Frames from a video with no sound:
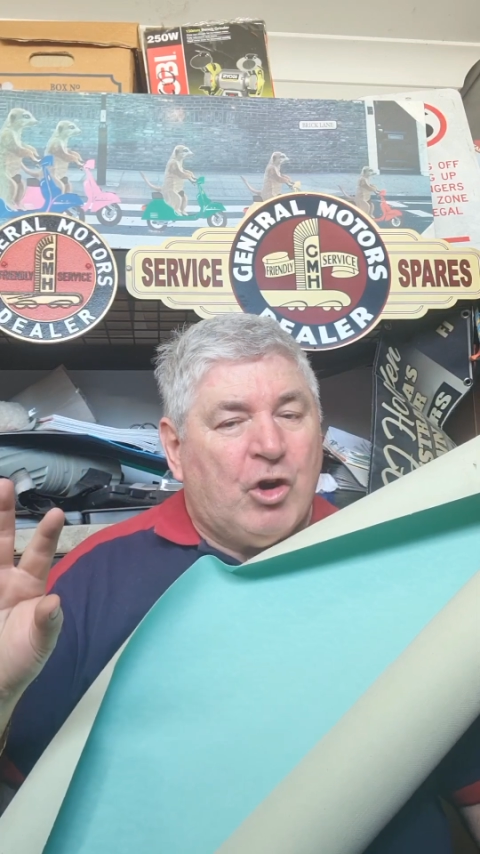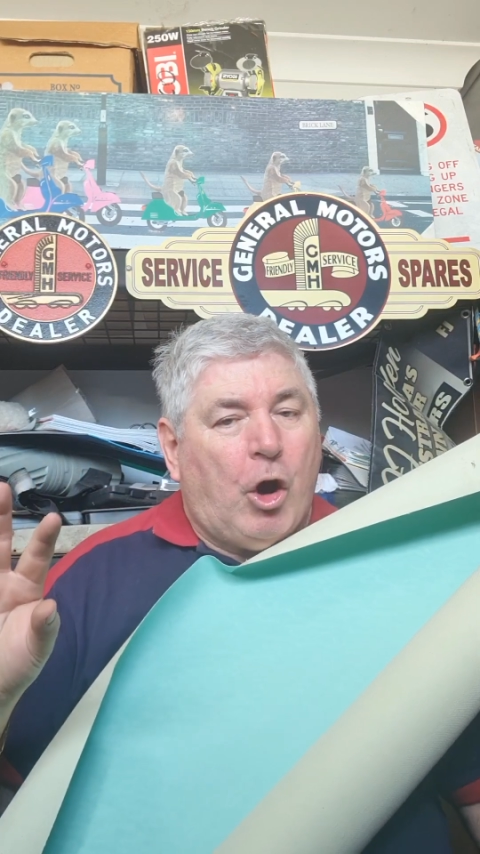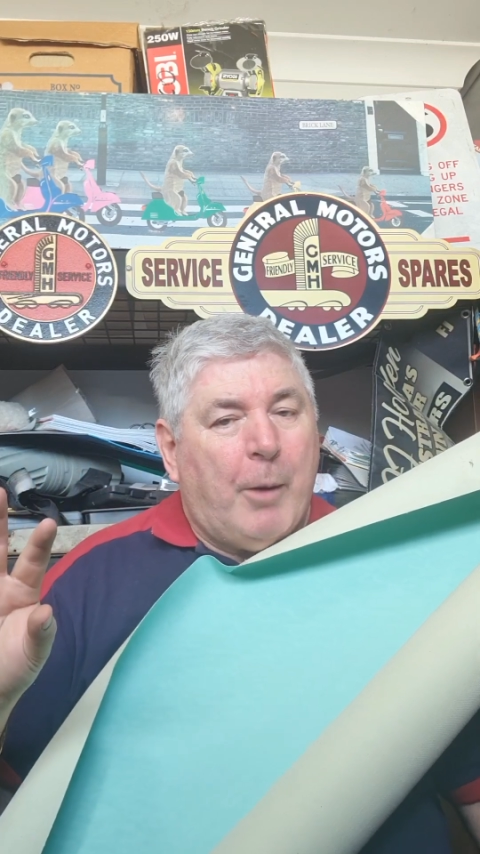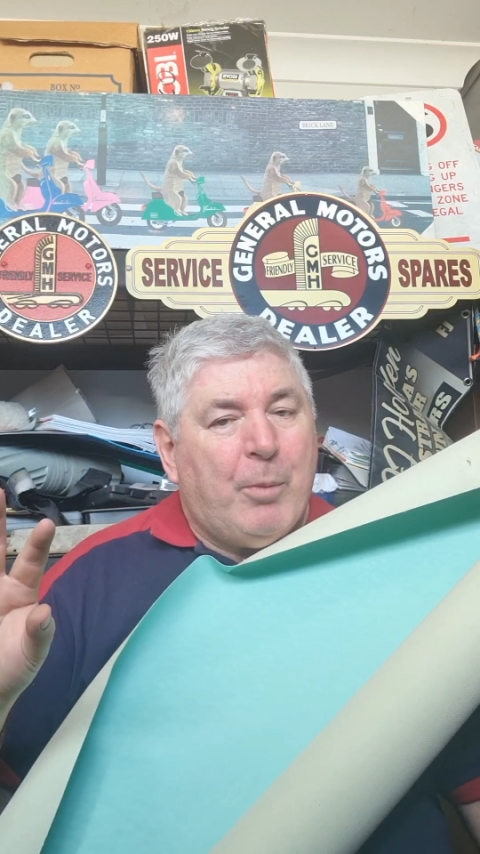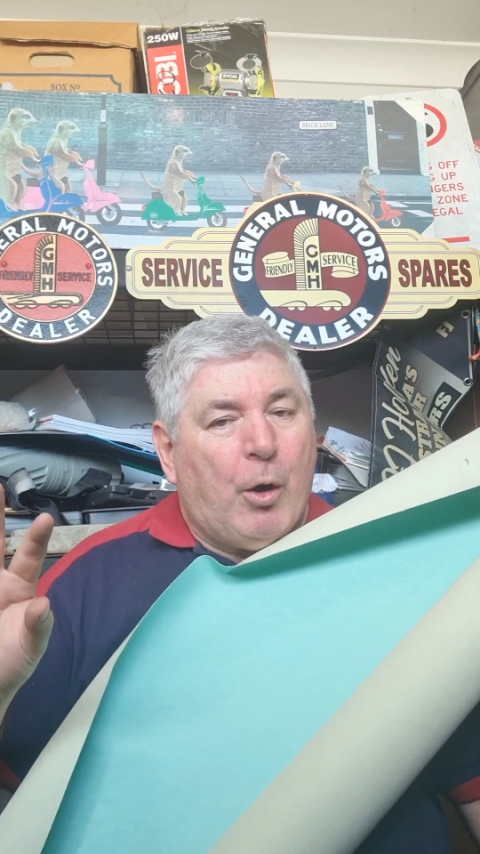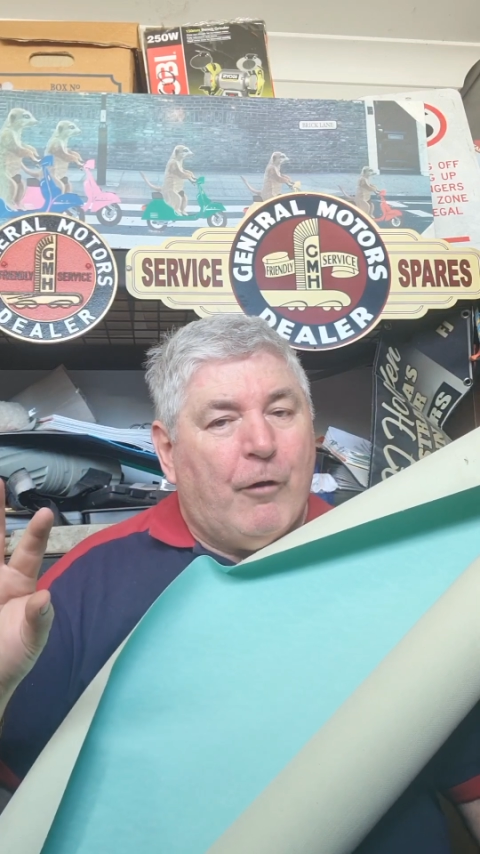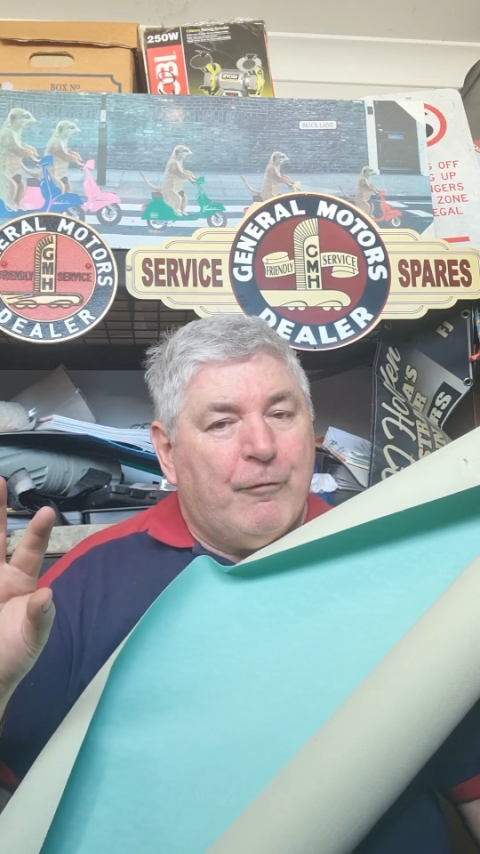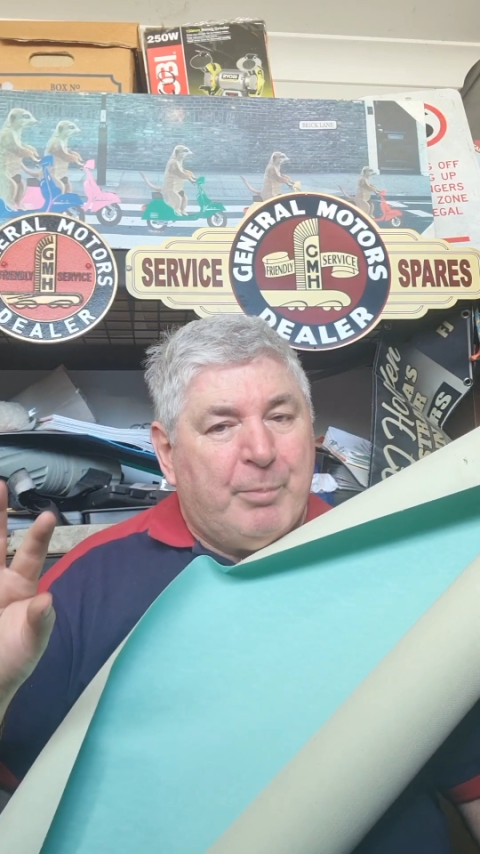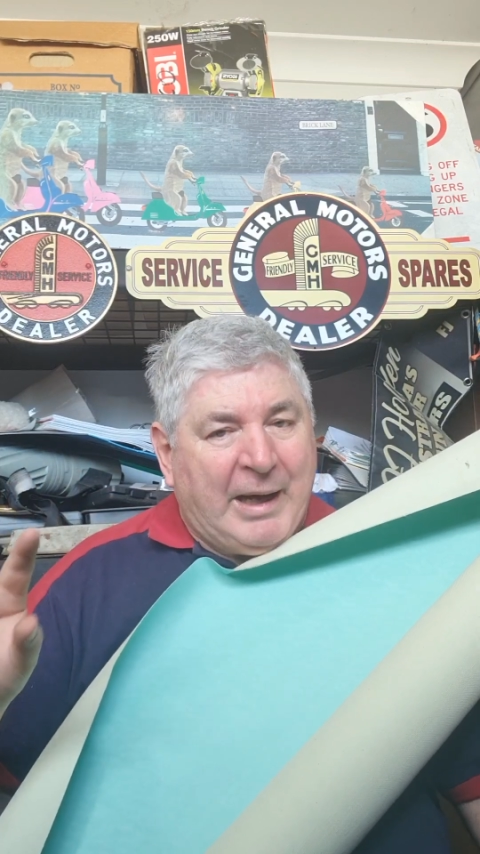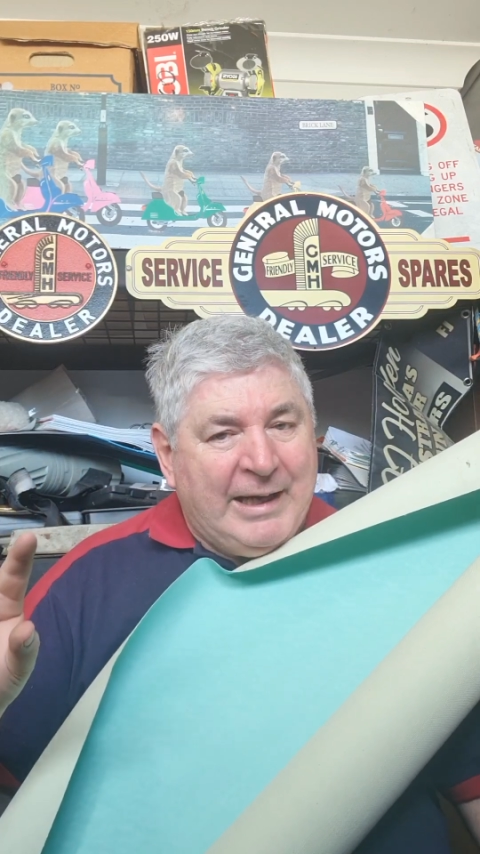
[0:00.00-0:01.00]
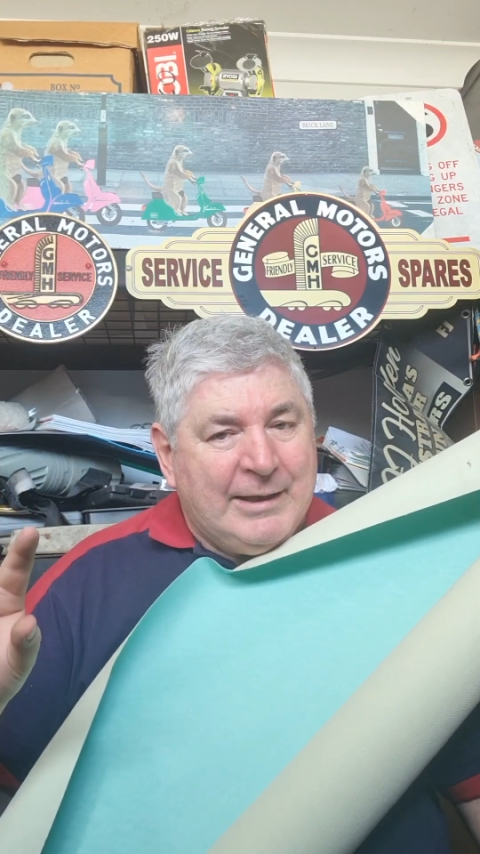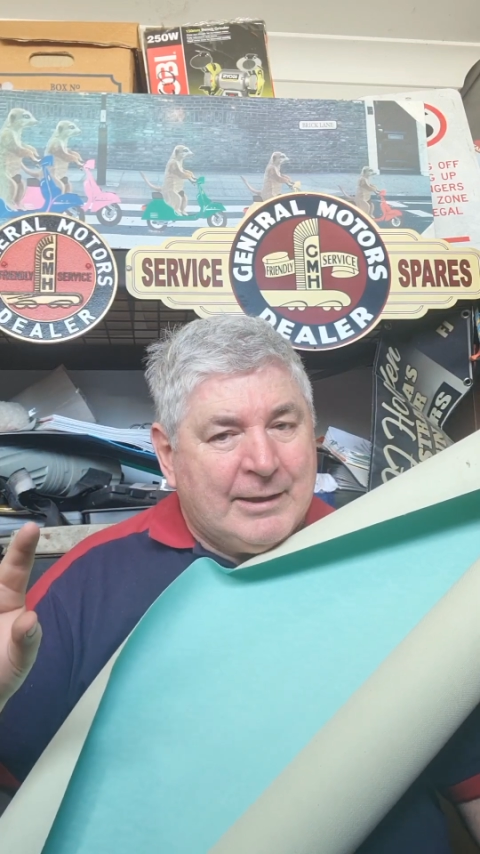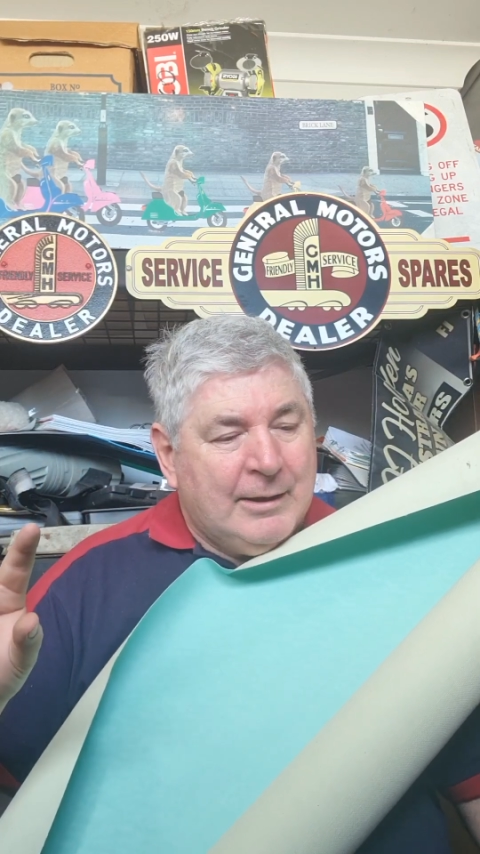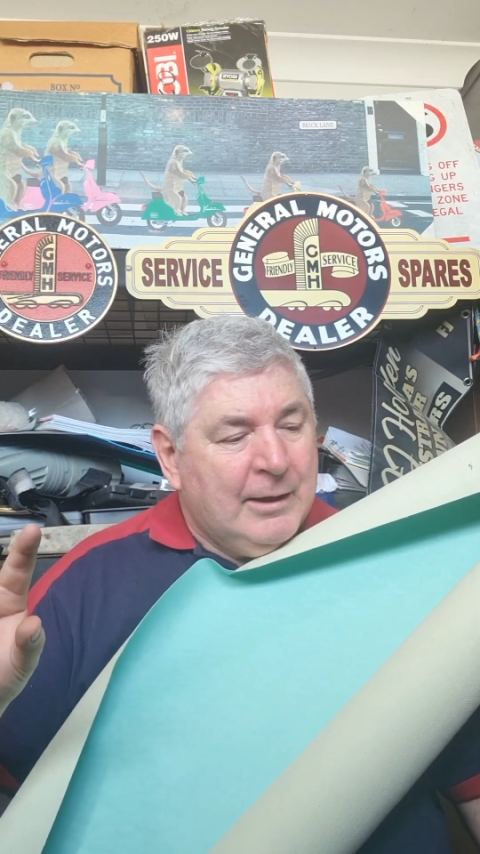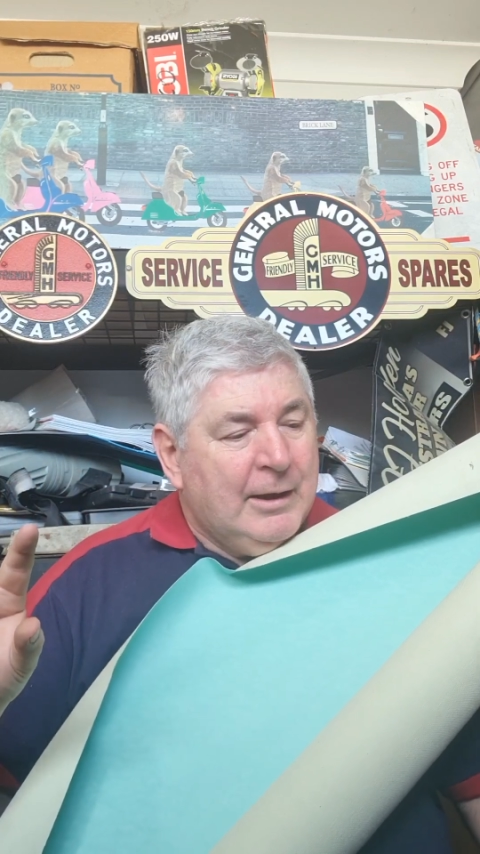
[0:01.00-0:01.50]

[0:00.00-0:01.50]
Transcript: type of paint.